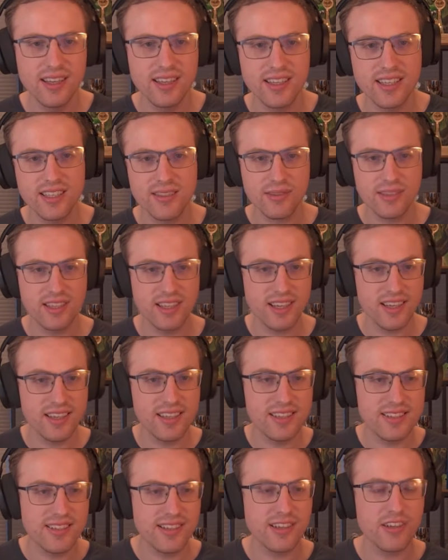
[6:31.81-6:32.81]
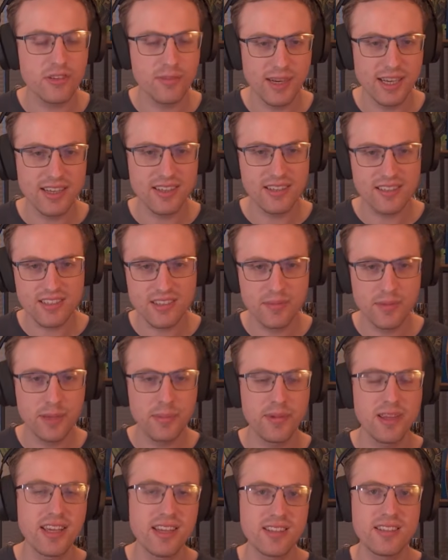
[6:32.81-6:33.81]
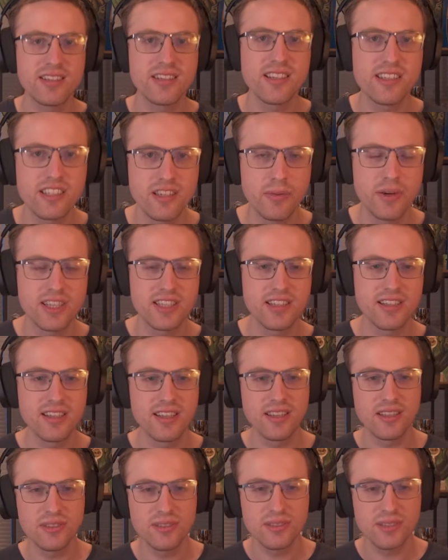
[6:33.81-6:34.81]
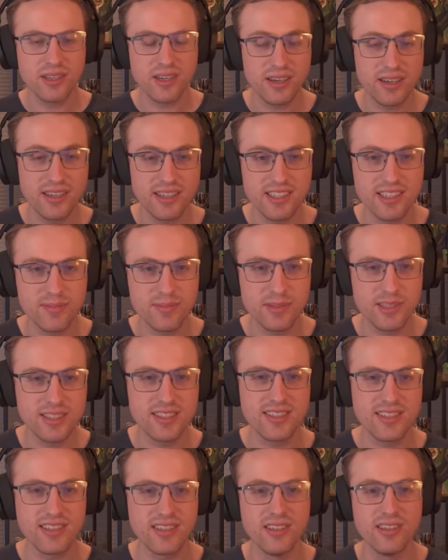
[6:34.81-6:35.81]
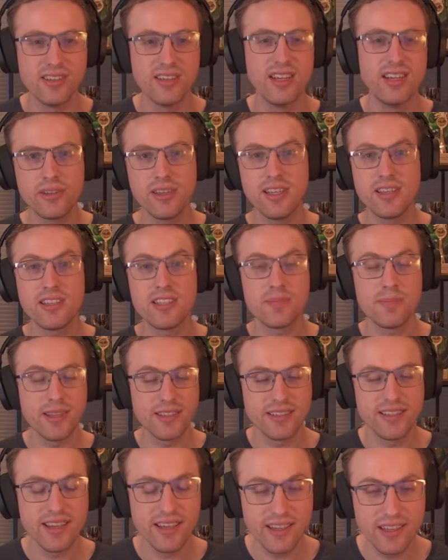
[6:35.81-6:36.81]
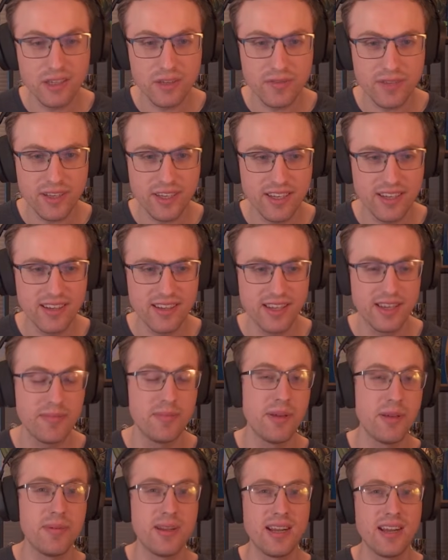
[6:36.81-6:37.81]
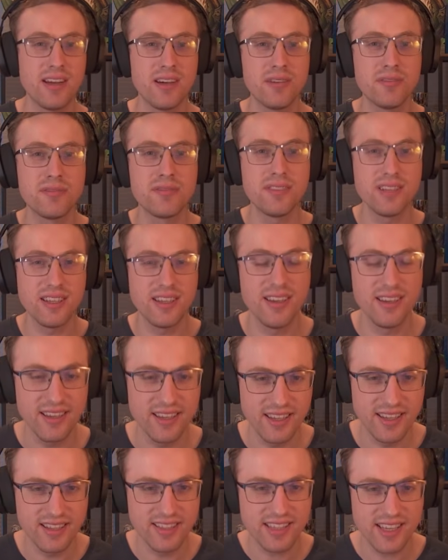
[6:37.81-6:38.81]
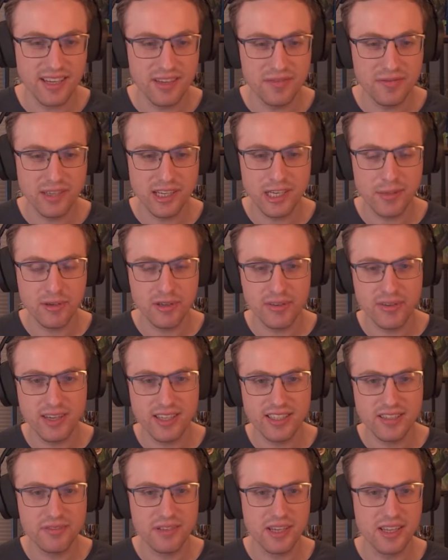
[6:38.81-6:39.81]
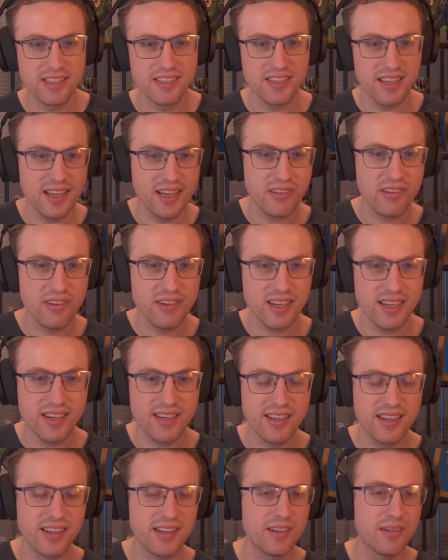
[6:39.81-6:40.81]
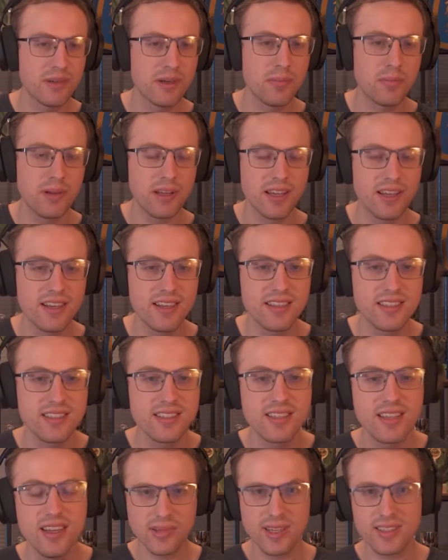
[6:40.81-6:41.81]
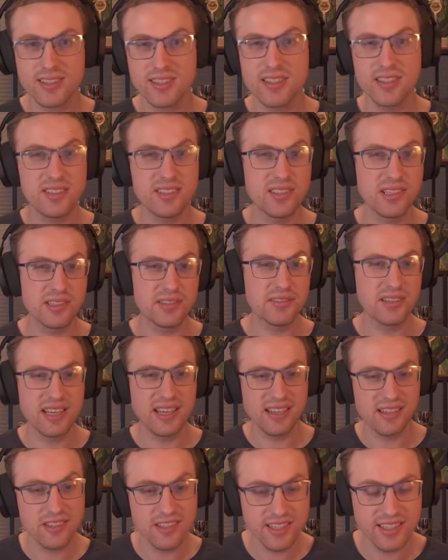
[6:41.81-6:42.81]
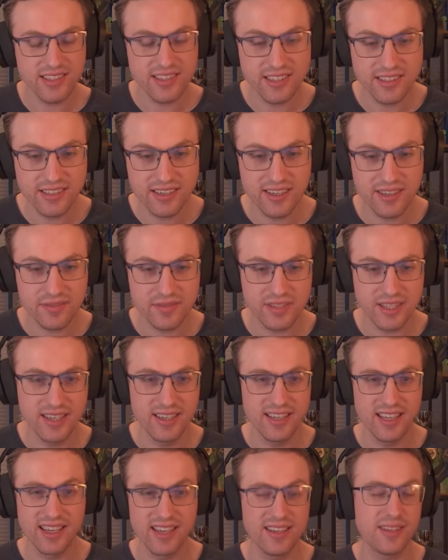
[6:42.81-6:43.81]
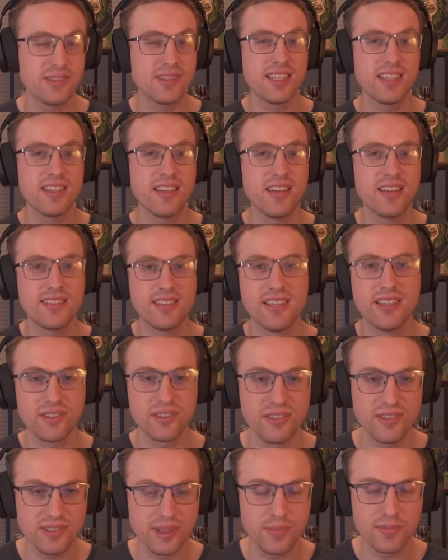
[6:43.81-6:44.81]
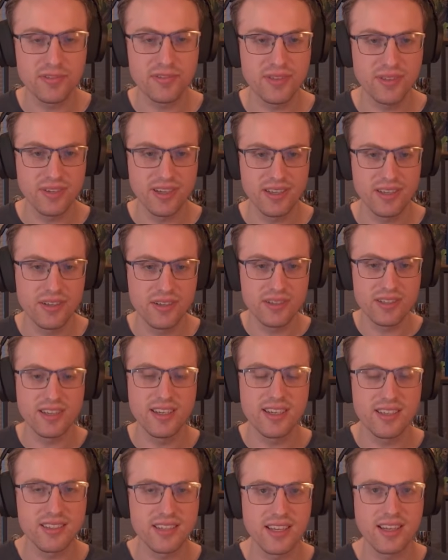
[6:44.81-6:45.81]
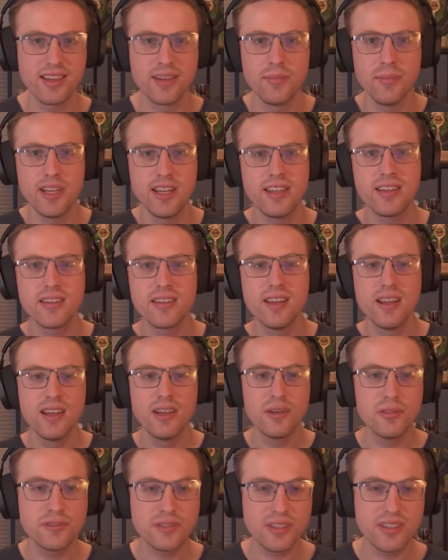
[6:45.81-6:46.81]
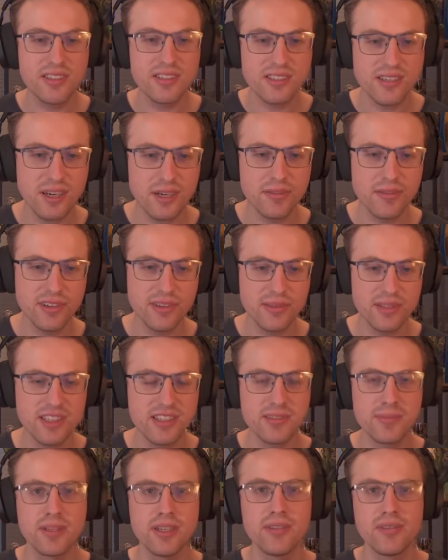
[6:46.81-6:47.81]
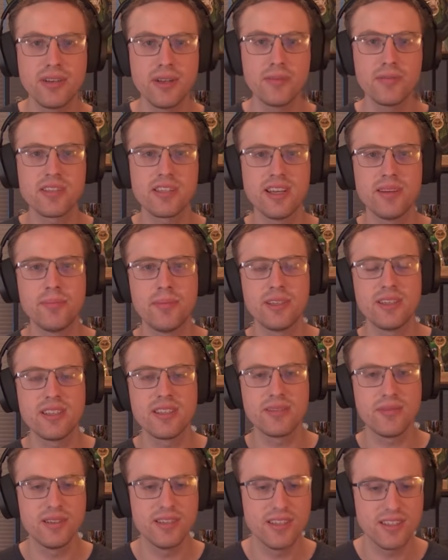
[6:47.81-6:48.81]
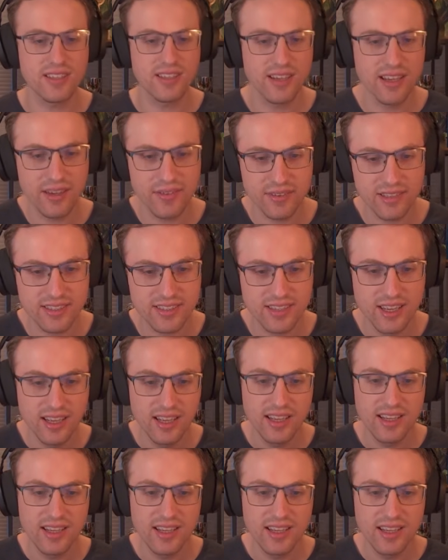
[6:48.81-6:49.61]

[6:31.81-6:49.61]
And this one, yeah, it's 0 mana, so maybe you get a situationally good card, but still, you do need to spend the health, and then yeah, maybe the health, yeah, it's kind of valuable, right? If you're against an aggro deck and you don't want to play this because it's just not really consistent enough, and yeah, you don't get anything else on top of it, right? Usually there's like a minion with the discover, which is a bit of an upset, but this one doesn't have it.